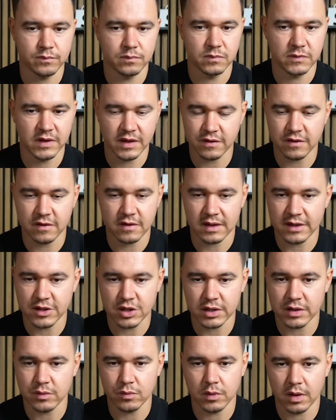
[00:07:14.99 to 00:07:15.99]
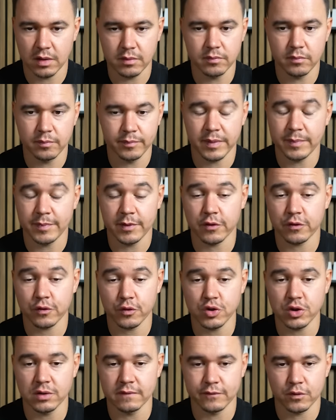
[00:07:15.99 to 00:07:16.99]
This is literally when people are
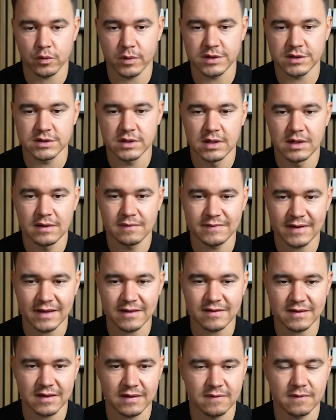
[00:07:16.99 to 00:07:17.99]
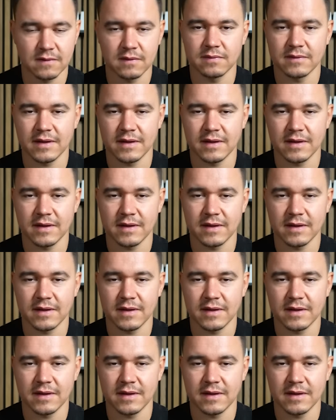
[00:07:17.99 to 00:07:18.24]
searching for it. That's it.